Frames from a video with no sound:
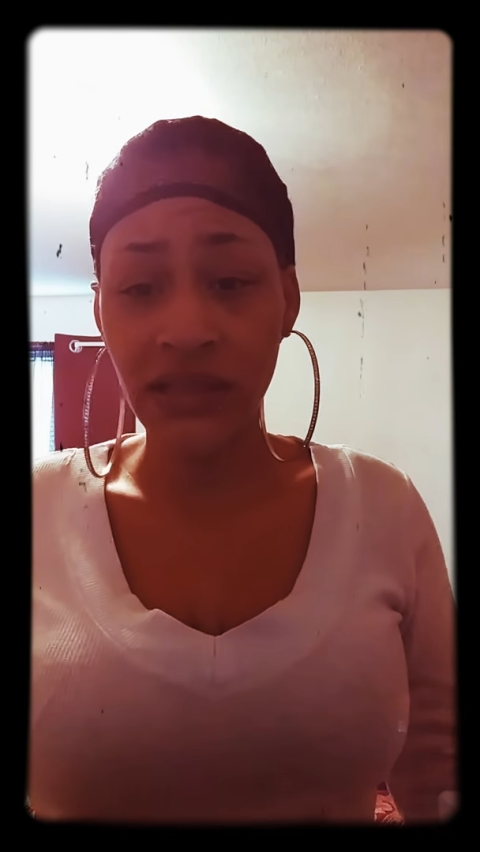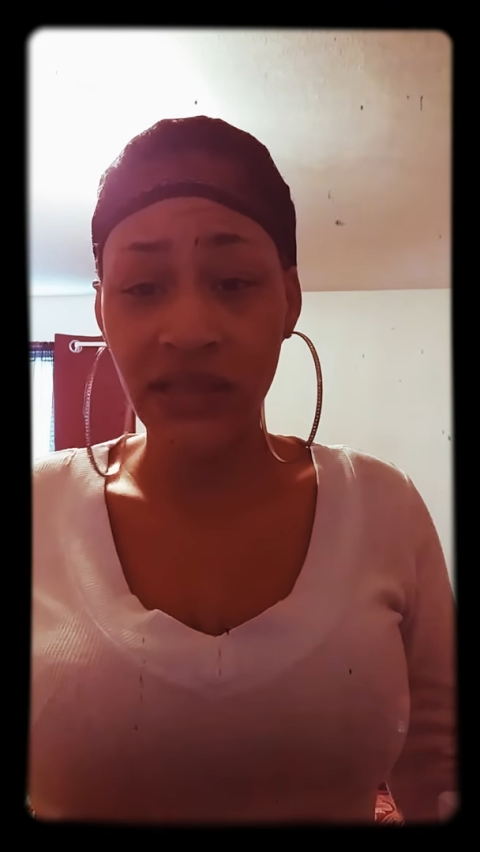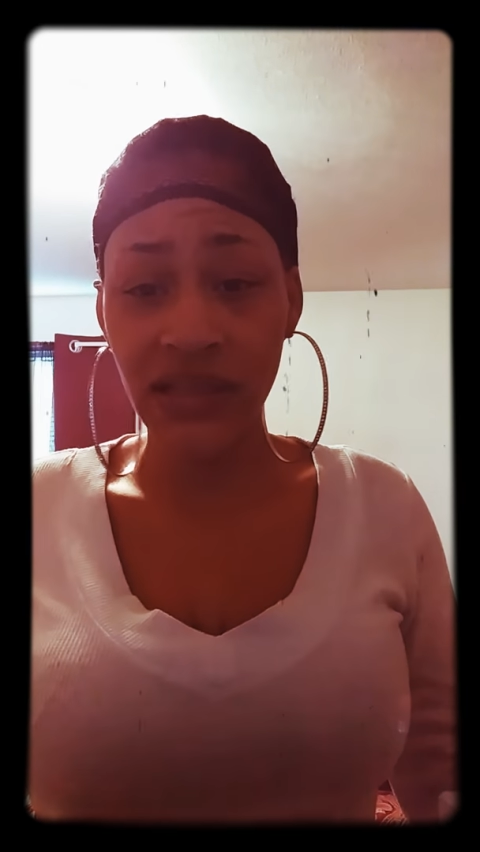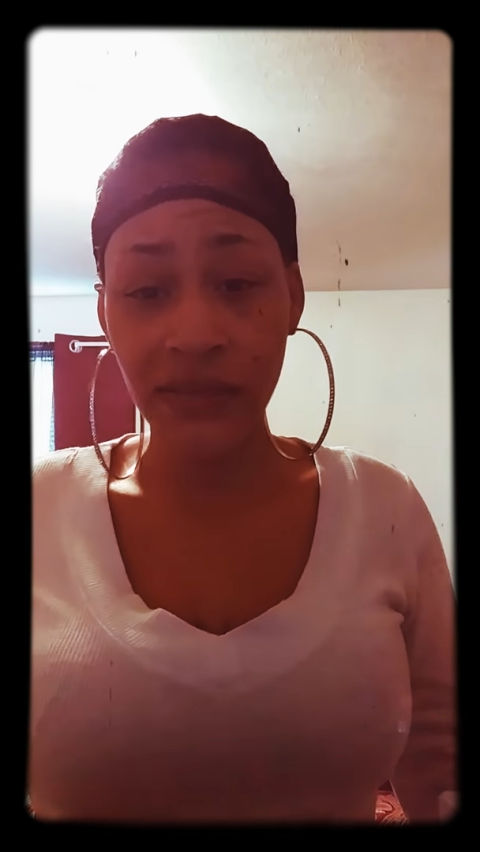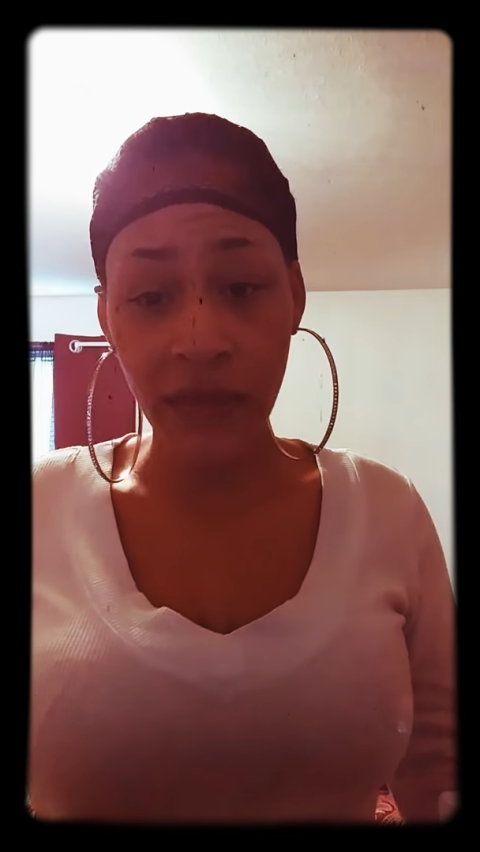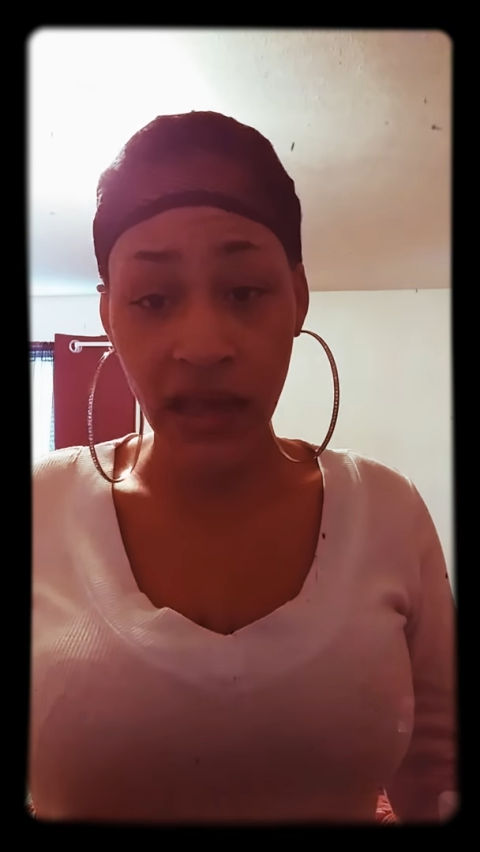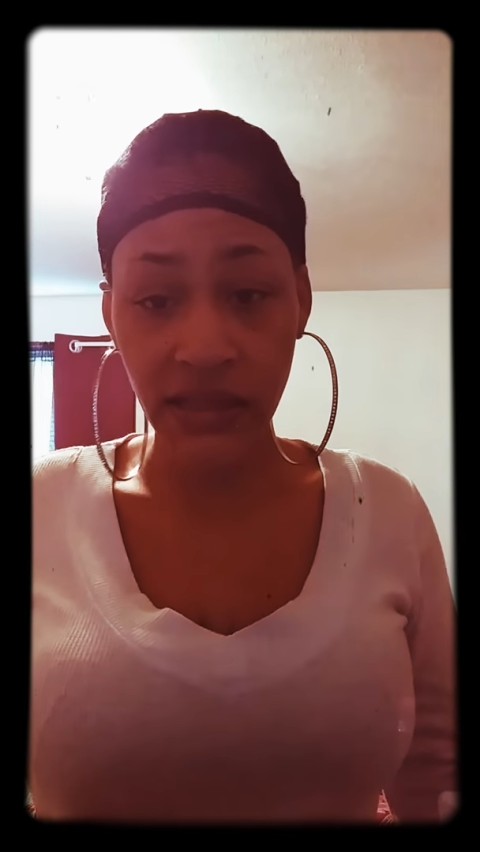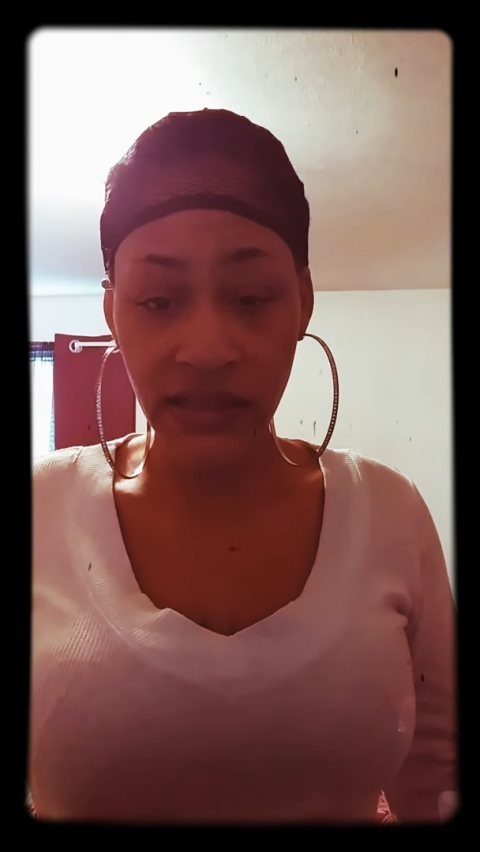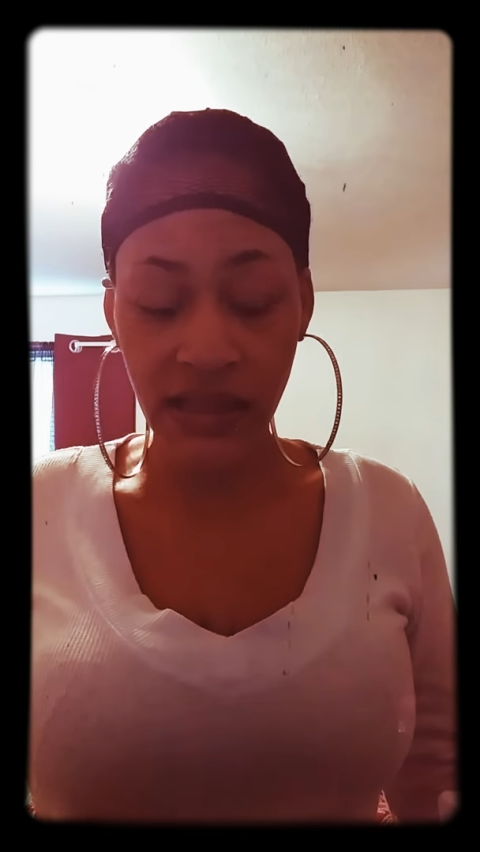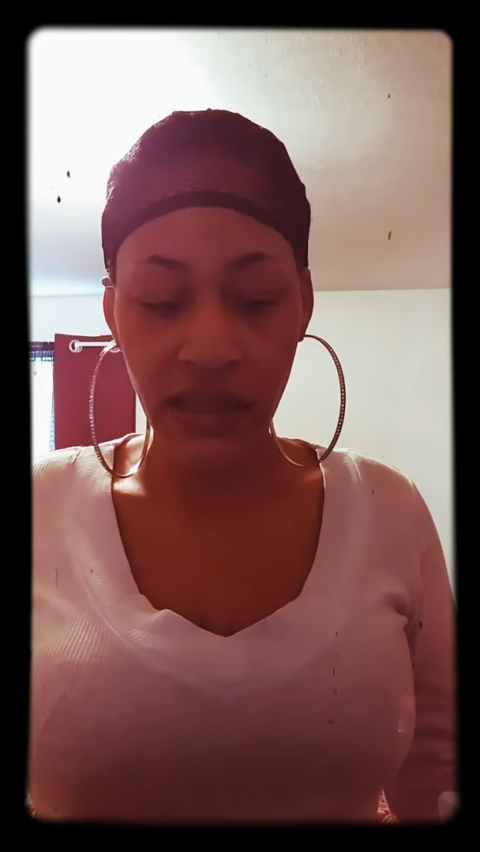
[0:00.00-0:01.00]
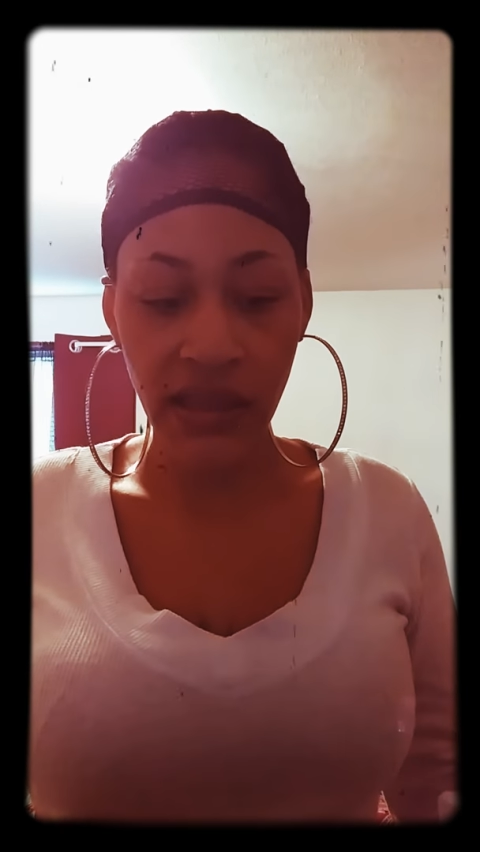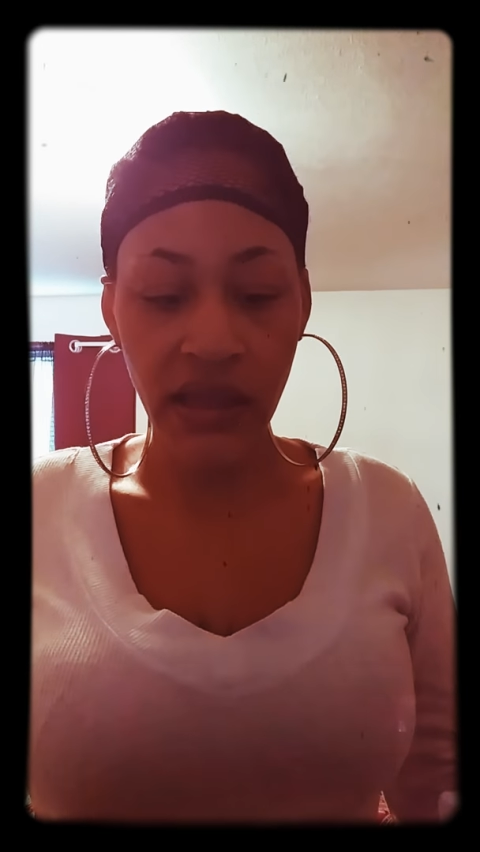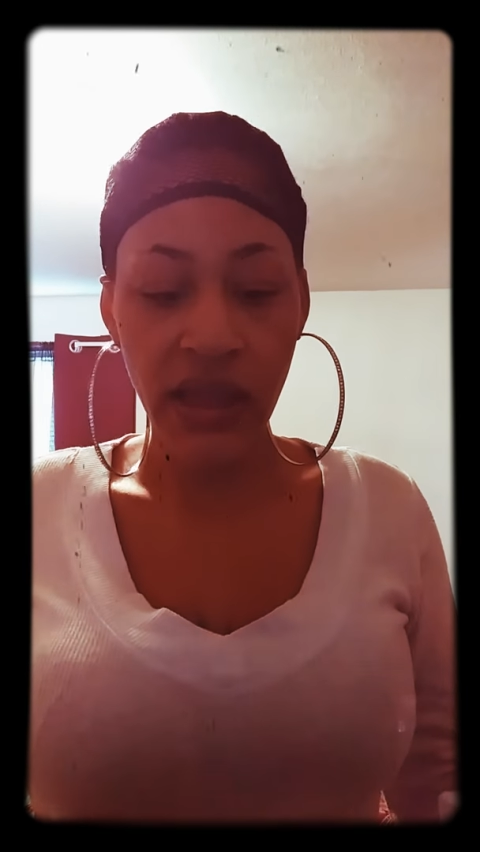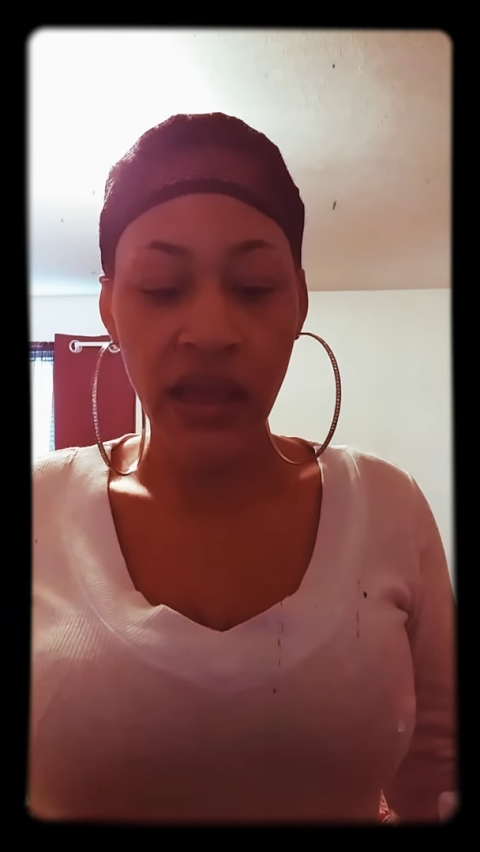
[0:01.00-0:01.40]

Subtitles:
to this mindset,